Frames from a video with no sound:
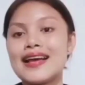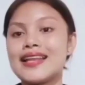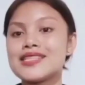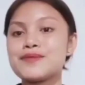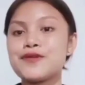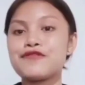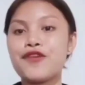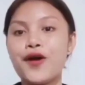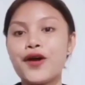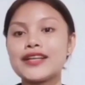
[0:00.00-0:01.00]
Let's move
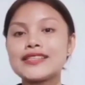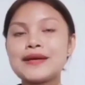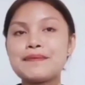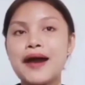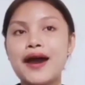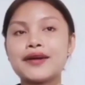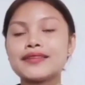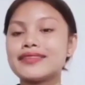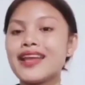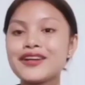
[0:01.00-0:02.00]
on
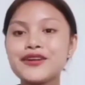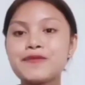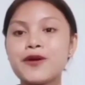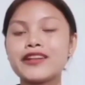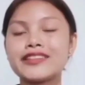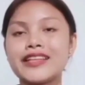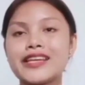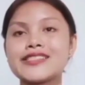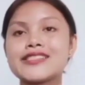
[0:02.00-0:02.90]
about necropolitics.